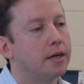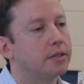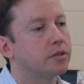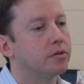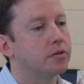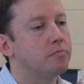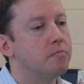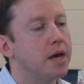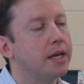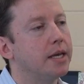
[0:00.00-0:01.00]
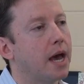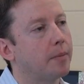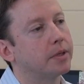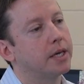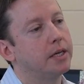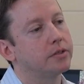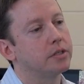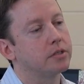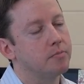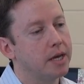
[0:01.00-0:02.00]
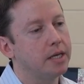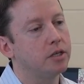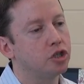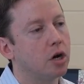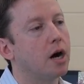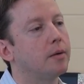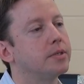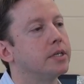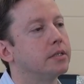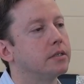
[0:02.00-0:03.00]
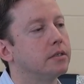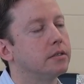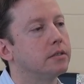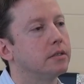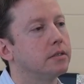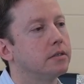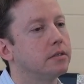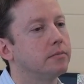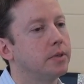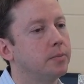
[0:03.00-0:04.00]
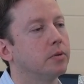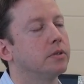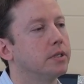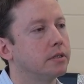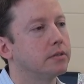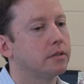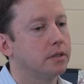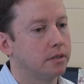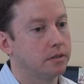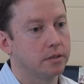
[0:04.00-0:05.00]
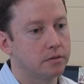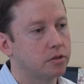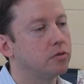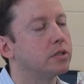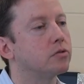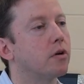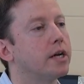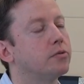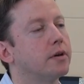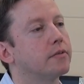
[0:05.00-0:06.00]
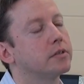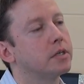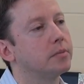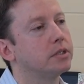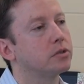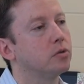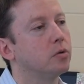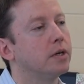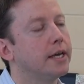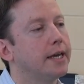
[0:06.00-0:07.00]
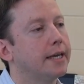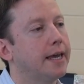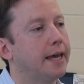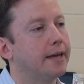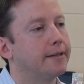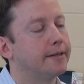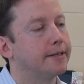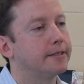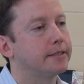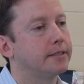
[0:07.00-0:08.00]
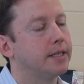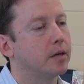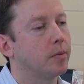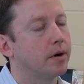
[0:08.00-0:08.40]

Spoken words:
So there's many applications, many jobs that the people in this, the students who are graduating from the Sibley School can take